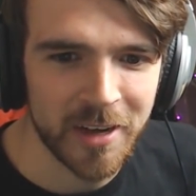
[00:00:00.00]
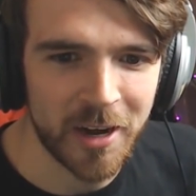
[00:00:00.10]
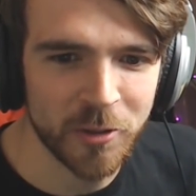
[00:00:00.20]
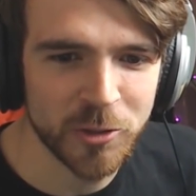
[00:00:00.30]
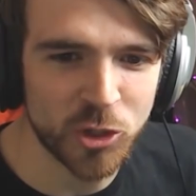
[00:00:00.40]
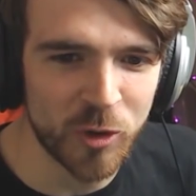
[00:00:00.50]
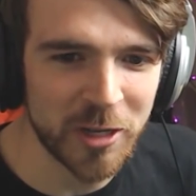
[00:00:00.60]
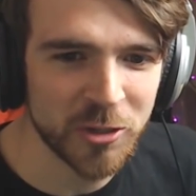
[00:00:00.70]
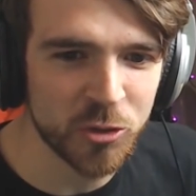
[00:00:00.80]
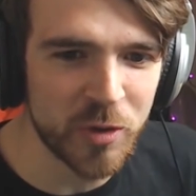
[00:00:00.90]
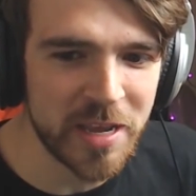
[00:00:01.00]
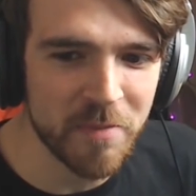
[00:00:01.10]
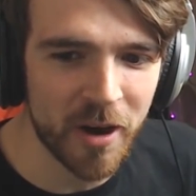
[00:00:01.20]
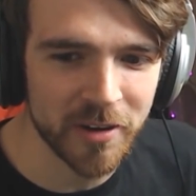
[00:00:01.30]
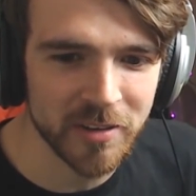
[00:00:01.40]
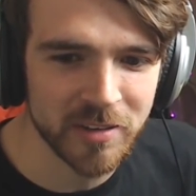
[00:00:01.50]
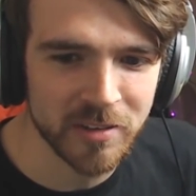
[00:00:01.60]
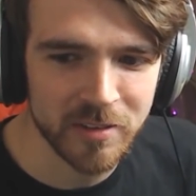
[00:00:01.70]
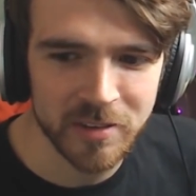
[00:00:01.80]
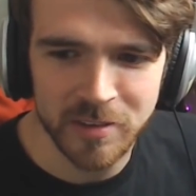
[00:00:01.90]
Are those drills 3D
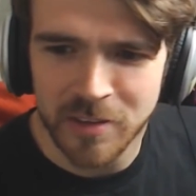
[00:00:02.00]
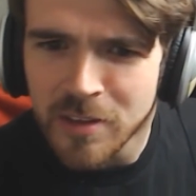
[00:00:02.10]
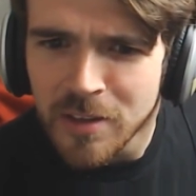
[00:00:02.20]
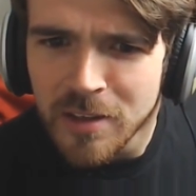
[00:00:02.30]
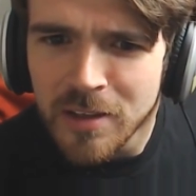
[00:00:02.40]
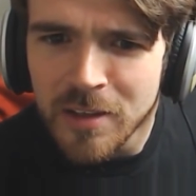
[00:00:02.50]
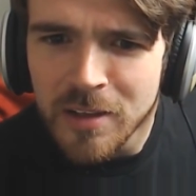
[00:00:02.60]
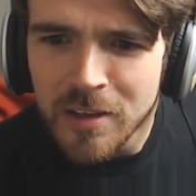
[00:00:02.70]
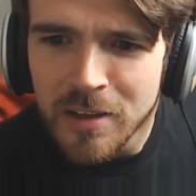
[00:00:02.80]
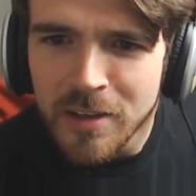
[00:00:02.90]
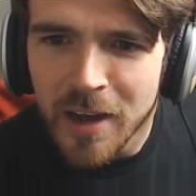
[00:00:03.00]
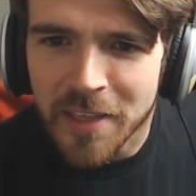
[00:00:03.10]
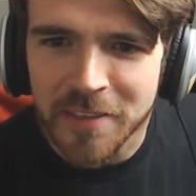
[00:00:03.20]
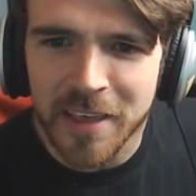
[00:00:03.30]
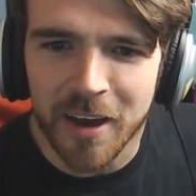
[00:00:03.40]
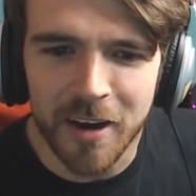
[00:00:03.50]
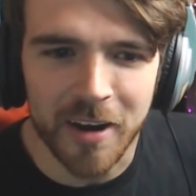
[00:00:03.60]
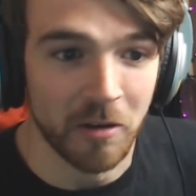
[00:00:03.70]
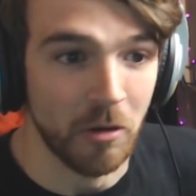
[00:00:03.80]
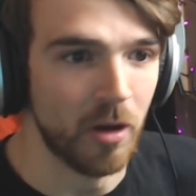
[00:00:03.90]
models? I think they
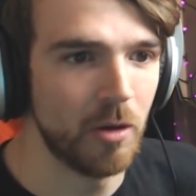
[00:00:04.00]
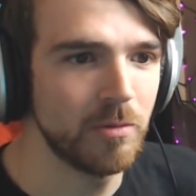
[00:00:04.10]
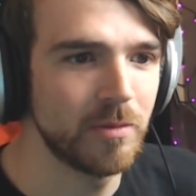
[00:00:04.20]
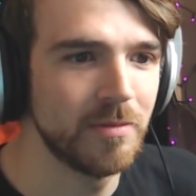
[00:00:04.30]
are. Oh.